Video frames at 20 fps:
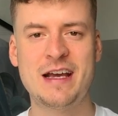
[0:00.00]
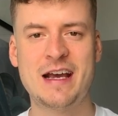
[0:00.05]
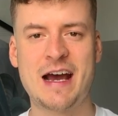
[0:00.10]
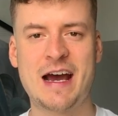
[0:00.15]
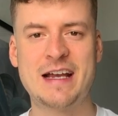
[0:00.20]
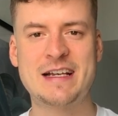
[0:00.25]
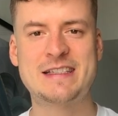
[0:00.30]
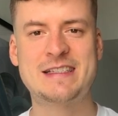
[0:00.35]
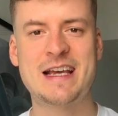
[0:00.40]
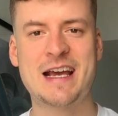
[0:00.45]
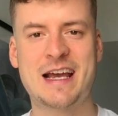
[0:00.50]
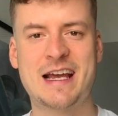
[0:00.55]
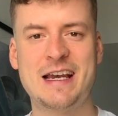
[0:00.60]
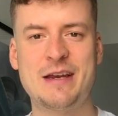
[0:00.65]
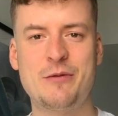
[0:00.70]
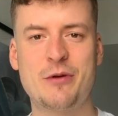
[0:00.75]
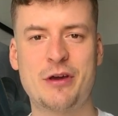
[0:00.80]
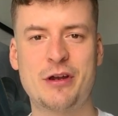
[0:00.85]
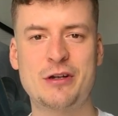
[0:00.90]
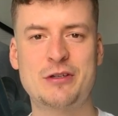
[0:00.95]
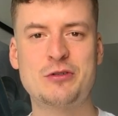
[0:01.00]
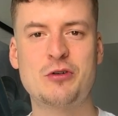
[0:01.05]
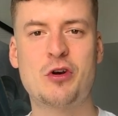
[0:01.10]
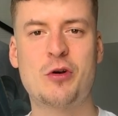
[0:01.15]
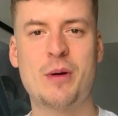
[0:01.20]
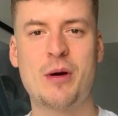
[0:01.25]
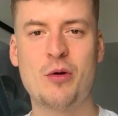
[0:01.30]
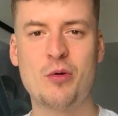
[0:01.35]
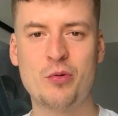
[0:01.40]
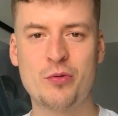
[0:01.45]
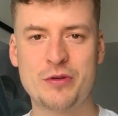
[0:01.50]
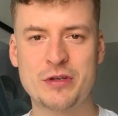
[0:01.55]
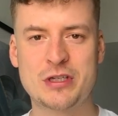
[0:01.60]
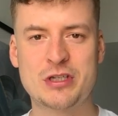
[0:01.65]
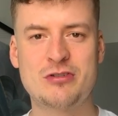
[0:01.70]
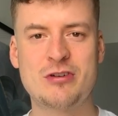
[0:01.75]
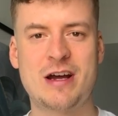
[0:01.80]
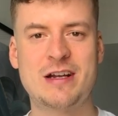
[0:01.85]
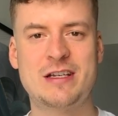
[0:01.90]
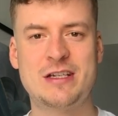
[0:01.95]
And secondly, we're going to talk about all the
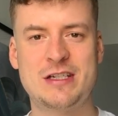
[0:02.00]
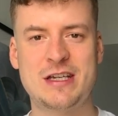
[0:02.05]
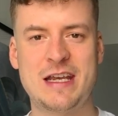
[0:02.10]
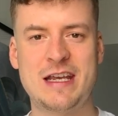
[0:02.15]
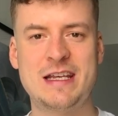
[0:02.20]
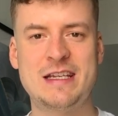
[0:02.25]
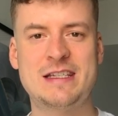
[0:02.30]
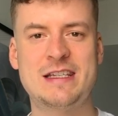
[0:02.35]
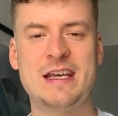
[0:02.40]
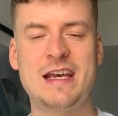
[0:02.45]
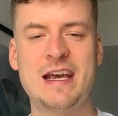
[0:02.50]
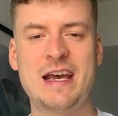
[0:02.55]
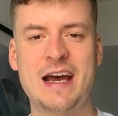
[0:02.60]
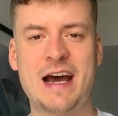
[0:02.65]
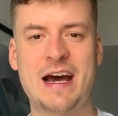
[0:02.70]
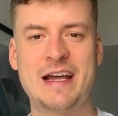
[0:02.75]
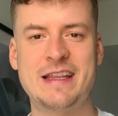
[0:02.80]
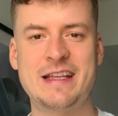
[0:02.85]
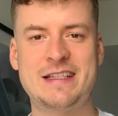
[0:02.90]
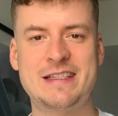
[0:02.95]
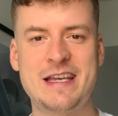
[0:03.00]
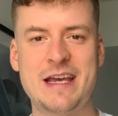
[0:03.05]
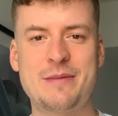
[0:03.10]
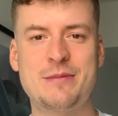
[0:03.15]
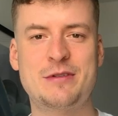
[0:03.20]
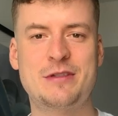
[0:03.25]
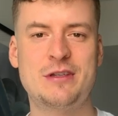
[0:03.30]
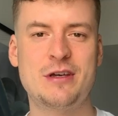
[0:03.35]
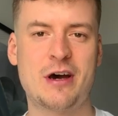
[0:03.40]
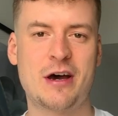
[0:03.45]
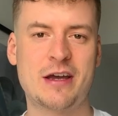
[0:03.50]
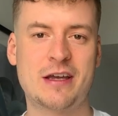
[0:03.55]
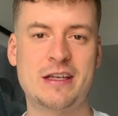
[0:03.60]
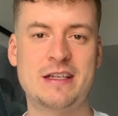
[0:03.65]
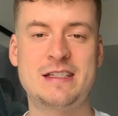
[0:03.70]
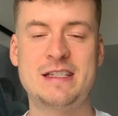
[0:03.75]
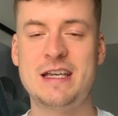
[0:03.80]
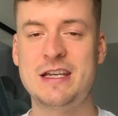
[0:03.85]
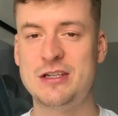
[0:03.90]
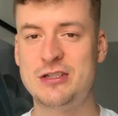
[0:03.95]
strategies and the tips that I can
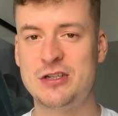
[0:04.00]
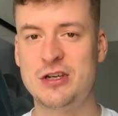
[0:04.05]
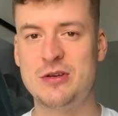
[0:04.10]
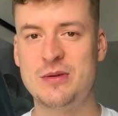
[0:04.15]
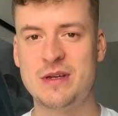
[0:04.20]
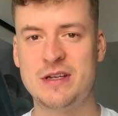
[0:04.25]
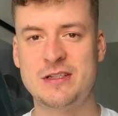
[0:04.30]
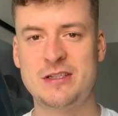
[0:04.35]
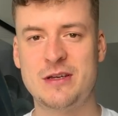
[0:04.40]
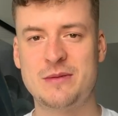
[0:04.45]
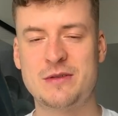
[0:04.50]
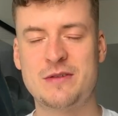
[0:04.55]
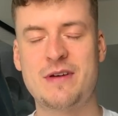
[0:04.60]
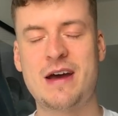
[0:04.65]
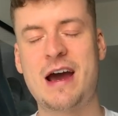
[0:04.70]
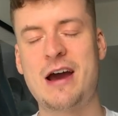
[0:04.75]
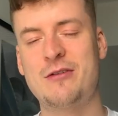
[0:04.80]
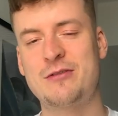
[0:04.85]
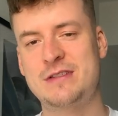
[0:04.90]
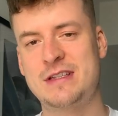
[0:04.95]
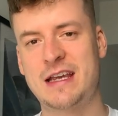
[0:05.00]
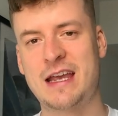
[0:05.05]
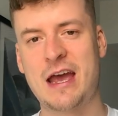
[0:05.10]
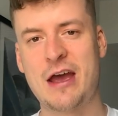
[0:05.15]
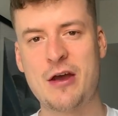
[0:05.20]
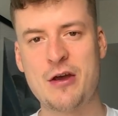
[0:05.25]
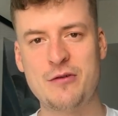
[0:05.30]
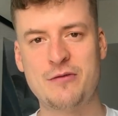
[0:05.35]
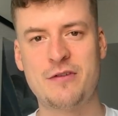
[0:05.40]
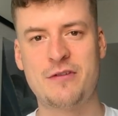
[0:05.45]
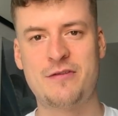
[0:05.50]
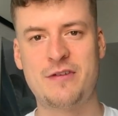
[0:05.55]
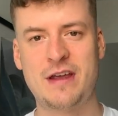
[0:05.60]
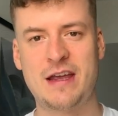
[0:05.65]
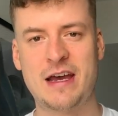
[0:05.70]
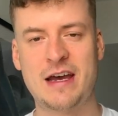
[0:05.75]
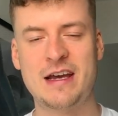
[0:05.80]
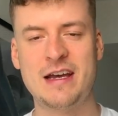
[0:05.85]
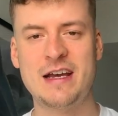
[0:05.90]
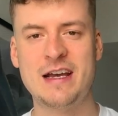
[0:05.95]
teach you in terms of how to get over
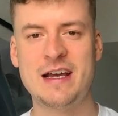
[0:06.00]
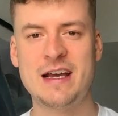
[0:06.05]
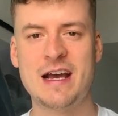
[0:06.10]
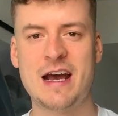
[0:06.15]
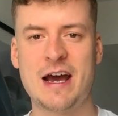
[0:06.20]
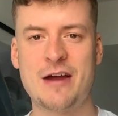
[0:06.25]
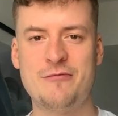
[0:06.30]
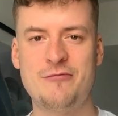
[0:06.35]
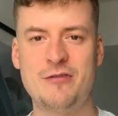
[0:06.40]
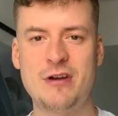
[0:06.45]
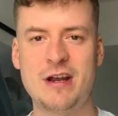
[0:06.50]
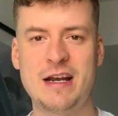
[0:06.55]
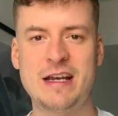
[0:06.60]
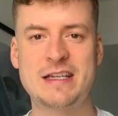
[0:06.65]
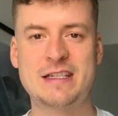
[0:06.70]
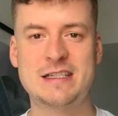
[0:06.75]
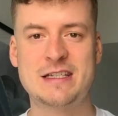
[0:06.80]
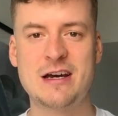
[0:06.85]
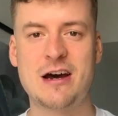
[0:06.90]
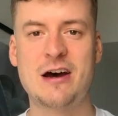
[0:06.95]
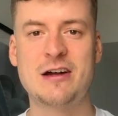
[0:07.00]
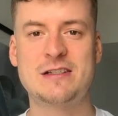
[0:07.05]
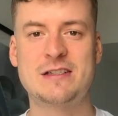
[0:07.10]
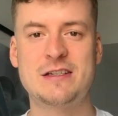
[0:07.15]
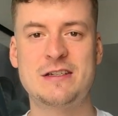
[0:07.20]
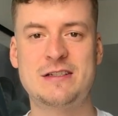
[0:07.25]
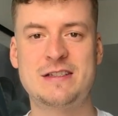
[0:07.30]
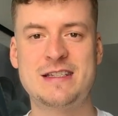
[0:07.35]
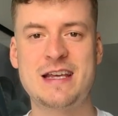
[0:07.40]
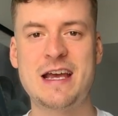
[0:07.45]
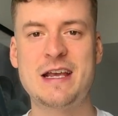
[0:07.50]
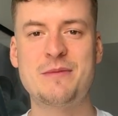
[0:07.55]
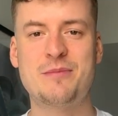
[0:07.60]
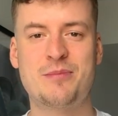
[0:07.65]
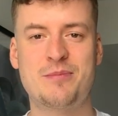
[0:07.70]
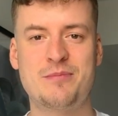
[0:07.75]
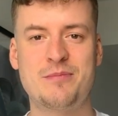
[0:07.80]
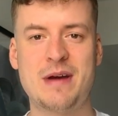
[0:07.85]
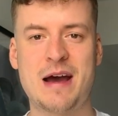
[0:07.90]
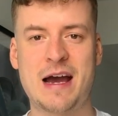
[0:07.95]
fear and really start to take
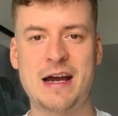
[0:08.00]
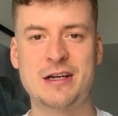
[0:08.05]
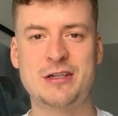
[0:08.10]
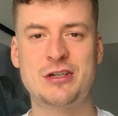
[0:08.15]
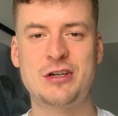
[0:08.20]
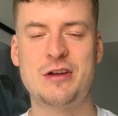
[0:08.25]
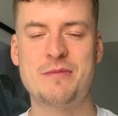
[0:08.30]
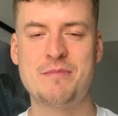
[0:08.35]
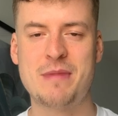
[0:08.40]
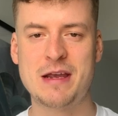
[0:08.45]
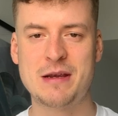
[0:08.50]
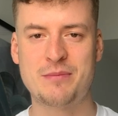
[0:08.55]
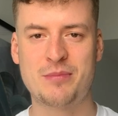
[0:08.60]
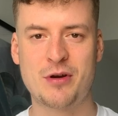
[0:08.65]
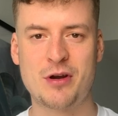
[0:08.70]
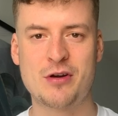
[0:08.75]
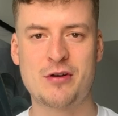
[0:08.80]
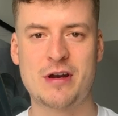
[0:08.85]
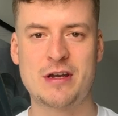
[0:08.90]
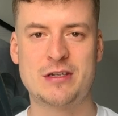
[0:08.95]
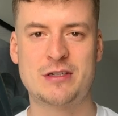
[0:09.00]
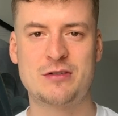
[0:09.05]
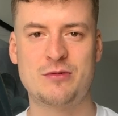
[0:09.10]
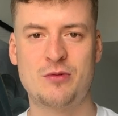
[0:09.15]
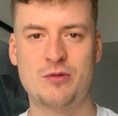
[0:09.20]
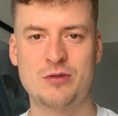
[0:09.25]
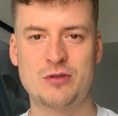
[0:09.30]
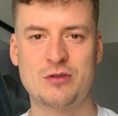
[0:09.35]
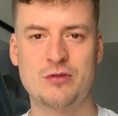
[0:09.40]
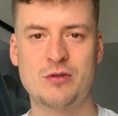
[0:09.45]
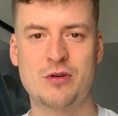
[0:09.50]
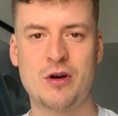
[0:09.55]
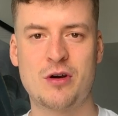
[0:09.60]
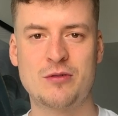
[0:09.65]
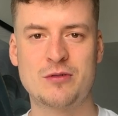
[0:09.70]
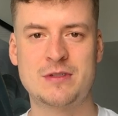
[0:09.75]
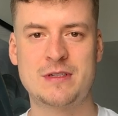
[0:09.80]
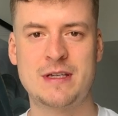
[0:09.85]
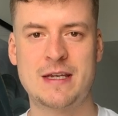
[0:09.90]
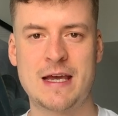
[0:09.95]
action and make progress towards your
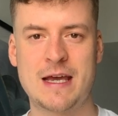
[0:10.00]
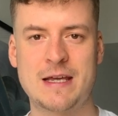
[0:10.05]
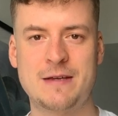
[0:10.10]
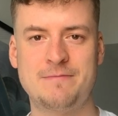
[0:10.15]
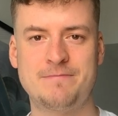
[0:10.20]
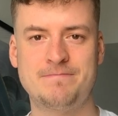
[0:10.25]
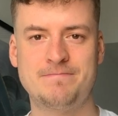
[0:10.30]
goals today.